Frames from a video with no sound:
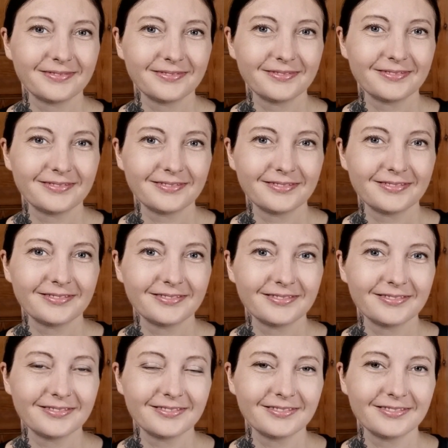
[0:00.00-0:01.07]

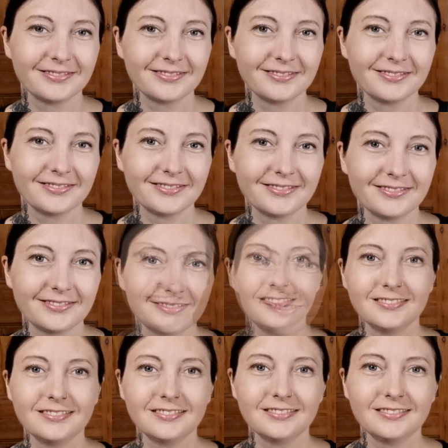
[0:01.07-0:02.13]

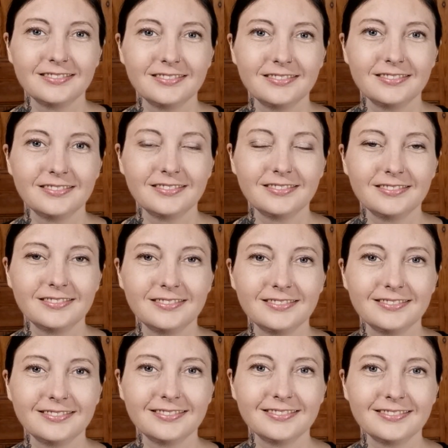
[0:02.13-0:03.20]

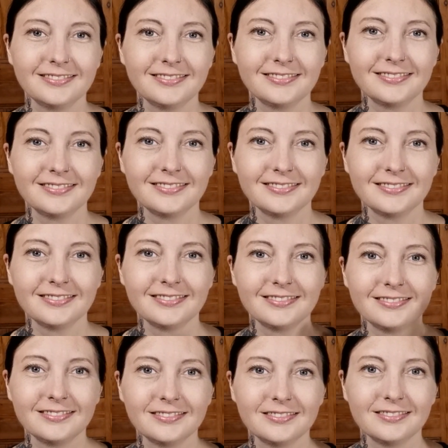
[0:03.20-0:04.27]

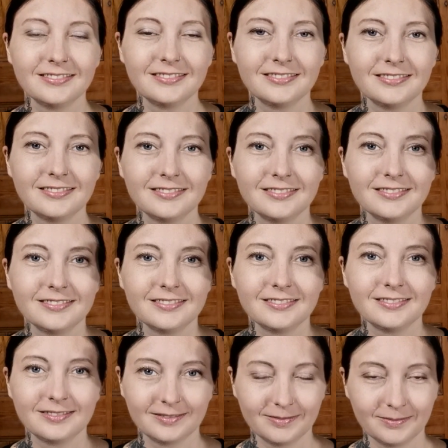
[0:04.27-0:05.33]

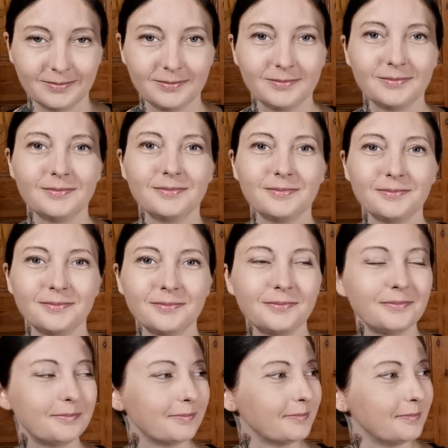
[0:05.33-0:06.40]

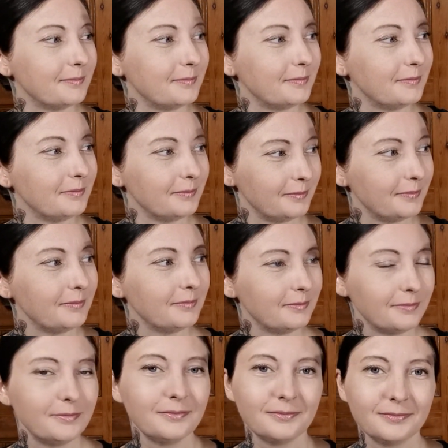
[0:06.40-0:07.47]

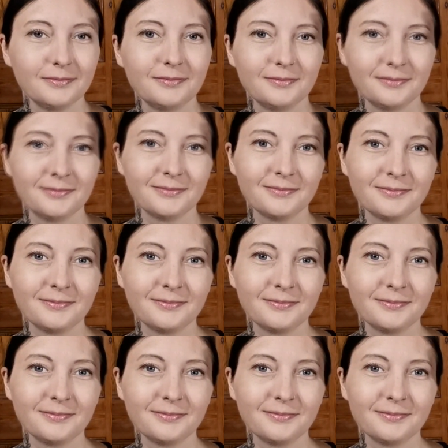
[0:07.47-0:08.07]
No words are spoken by the person on screen.